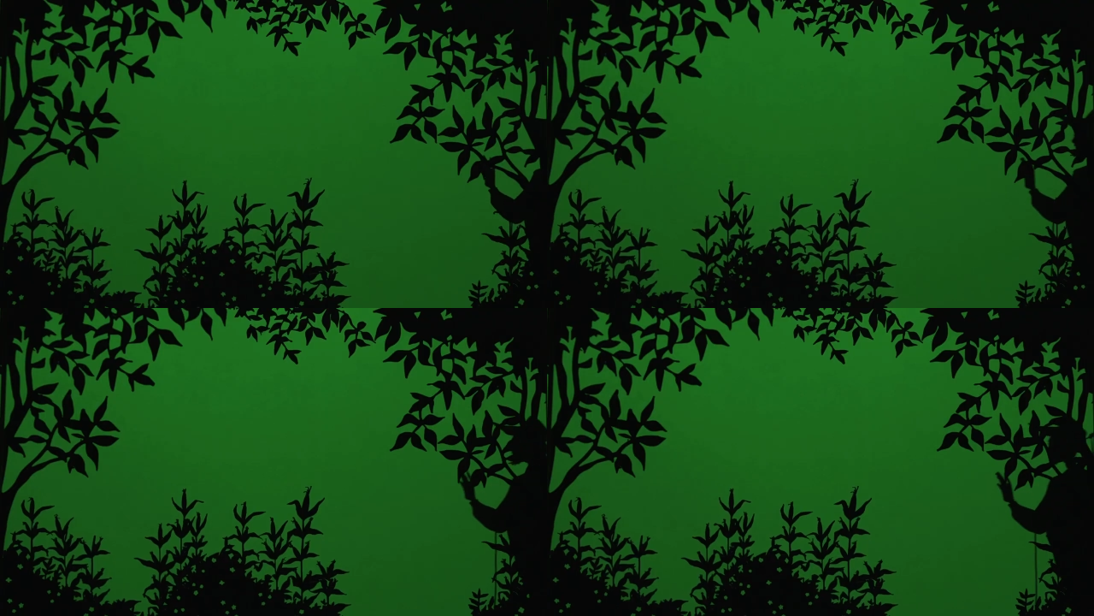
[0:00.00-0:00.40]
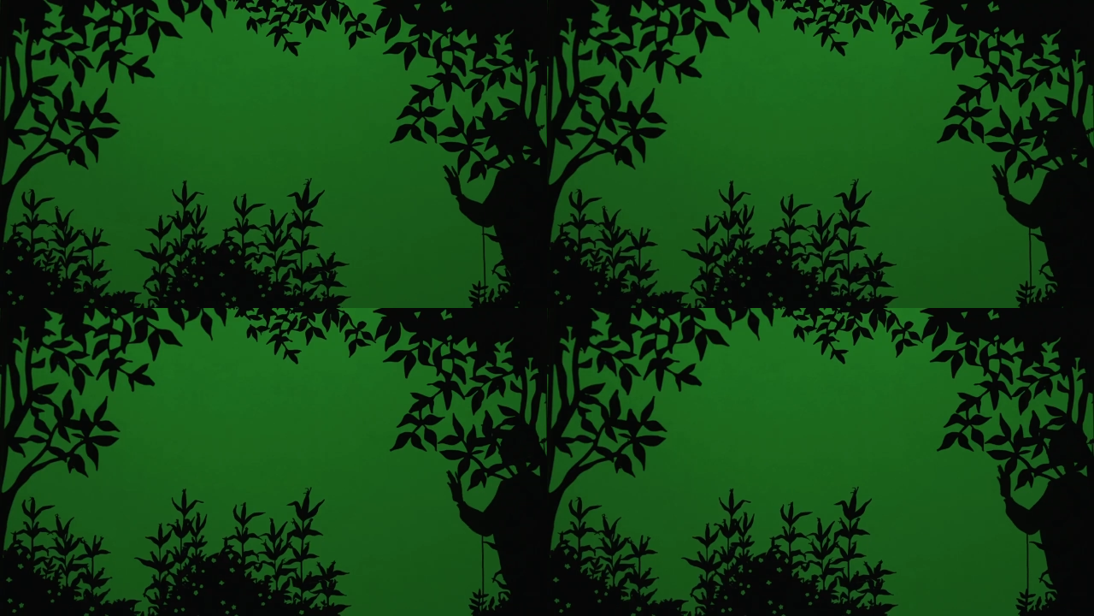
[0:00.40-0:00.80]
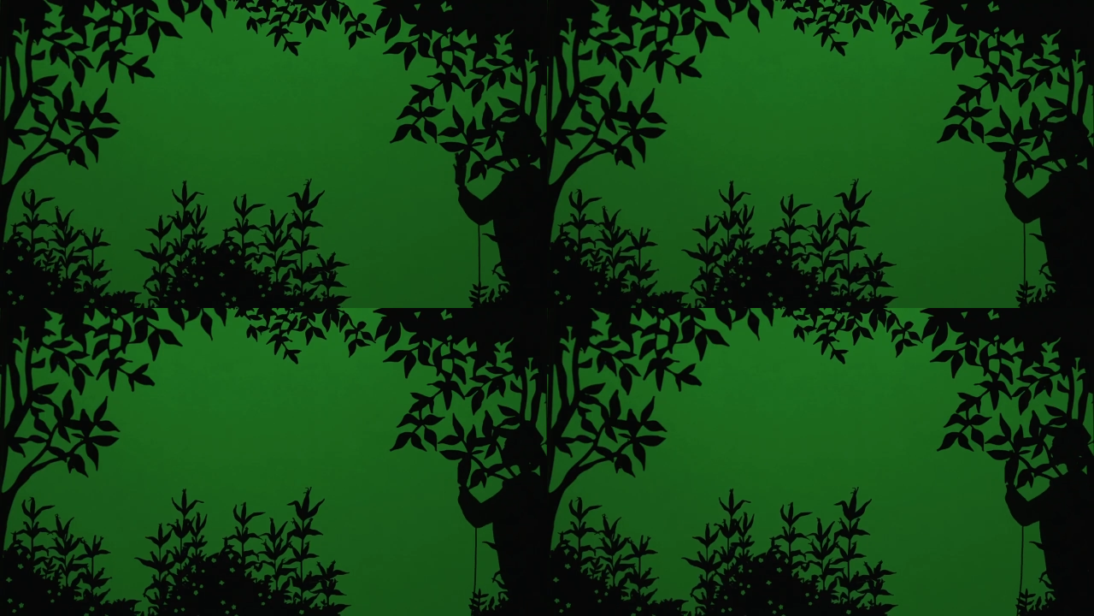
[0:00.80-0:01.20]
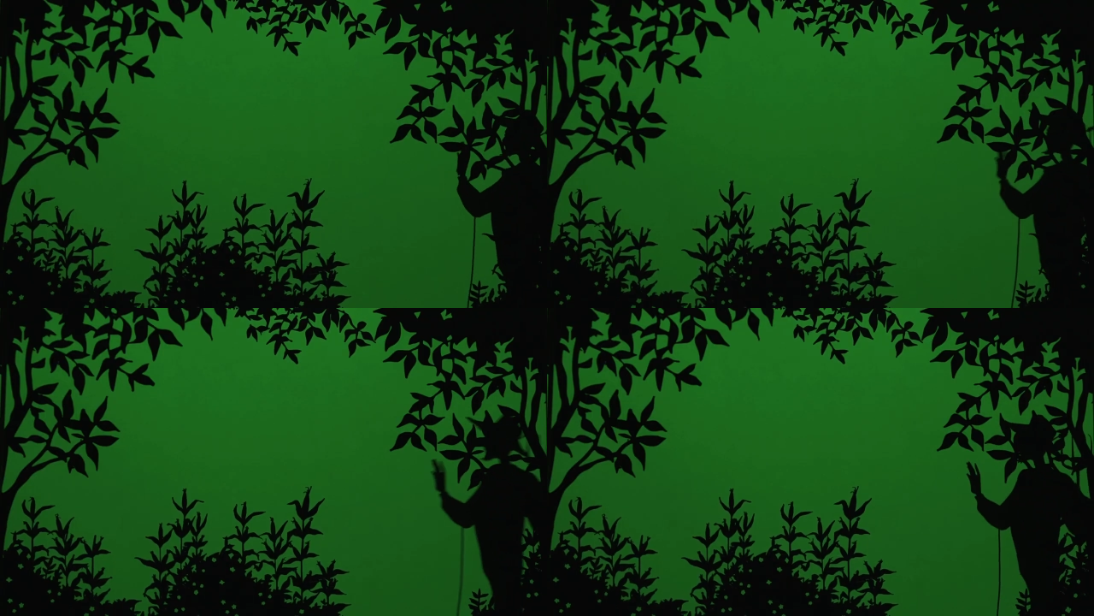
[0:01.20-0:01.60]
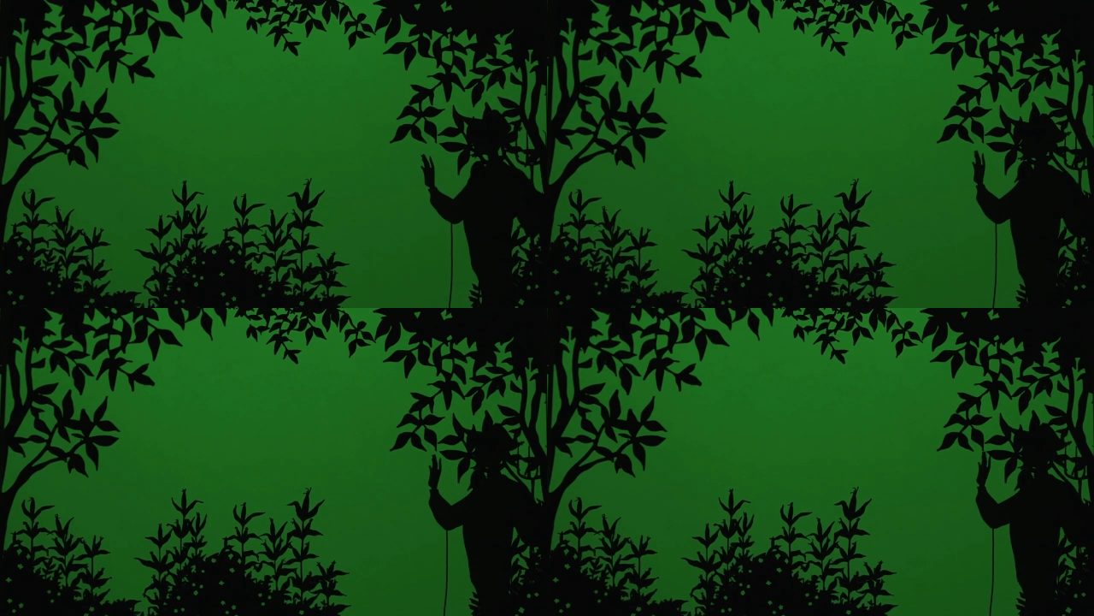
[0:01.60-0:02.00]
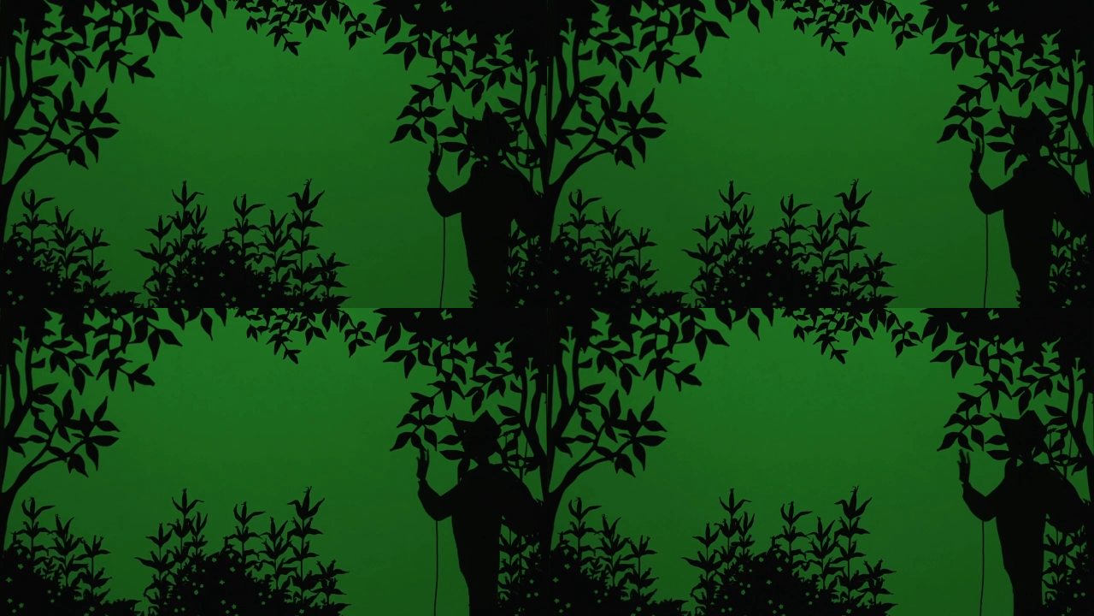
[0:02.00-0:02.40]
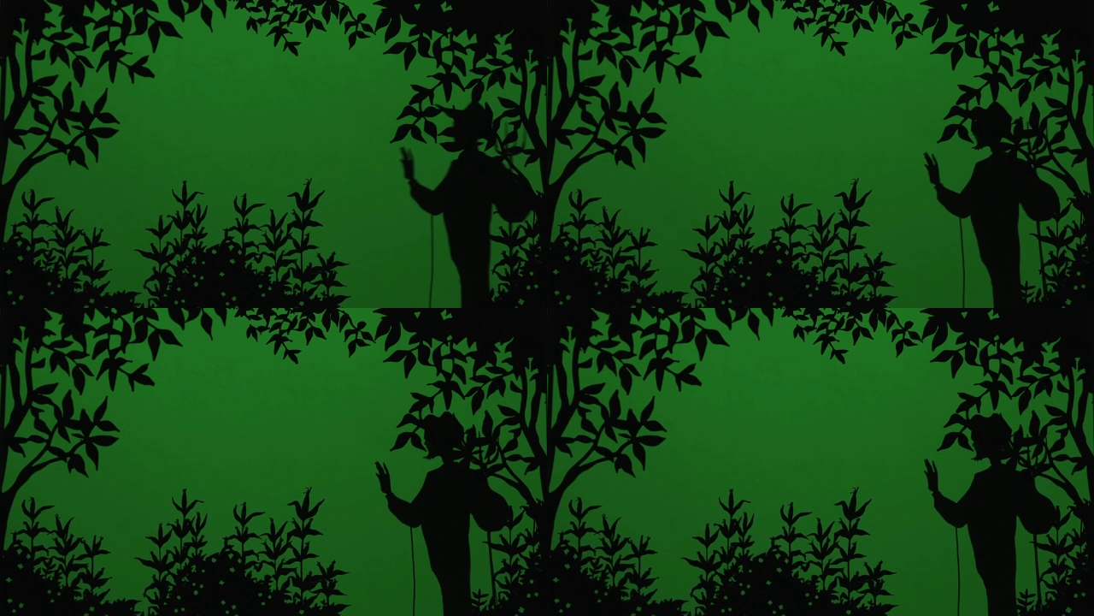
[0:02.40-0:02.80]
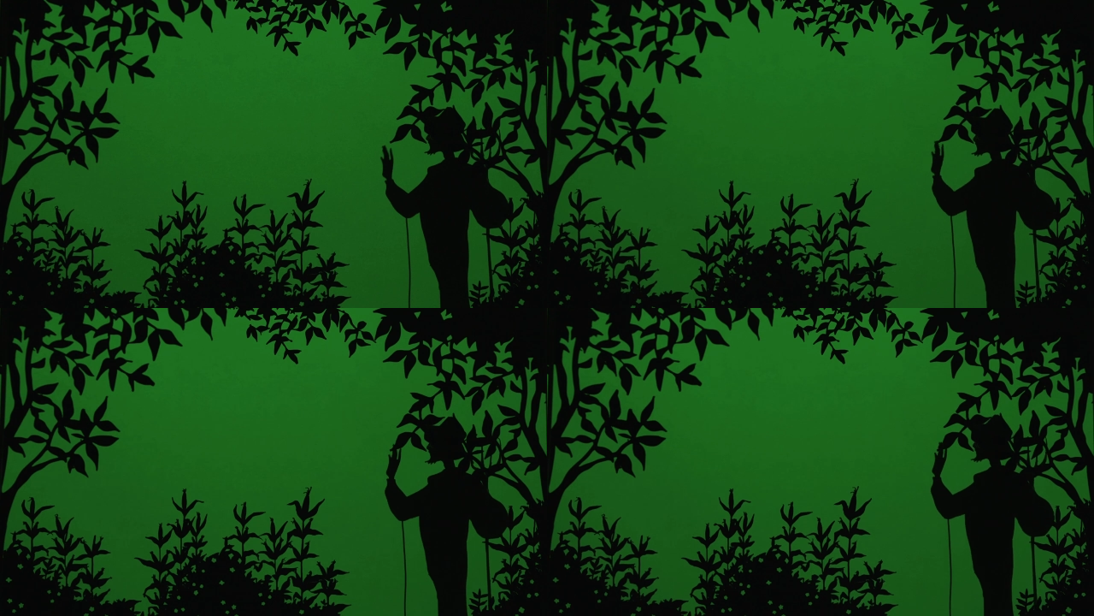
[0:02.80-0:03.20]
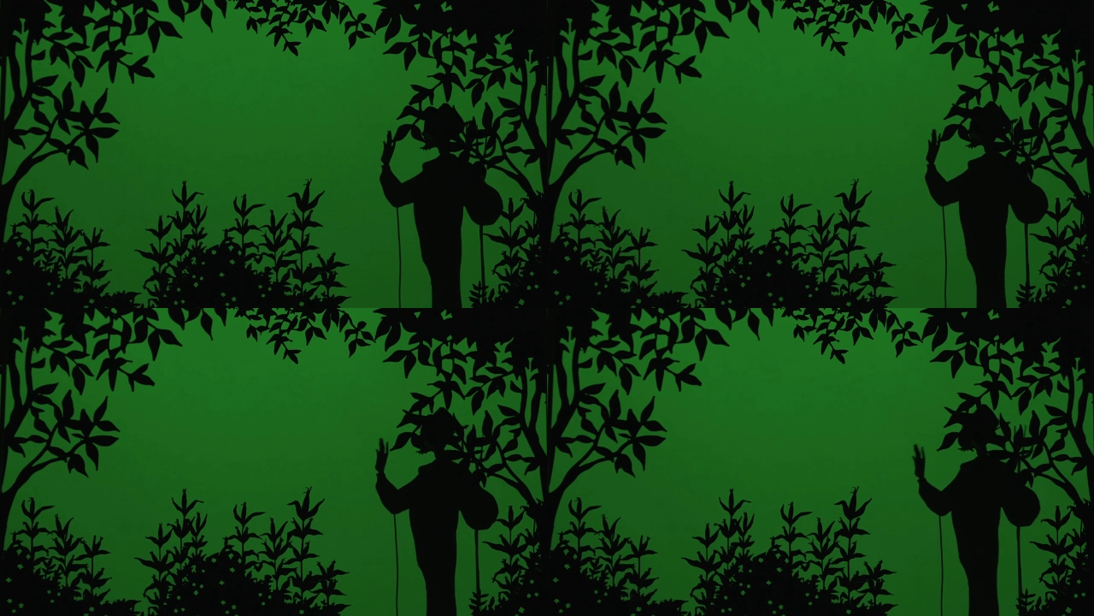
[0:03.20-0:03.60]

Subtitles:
(no speaker visible)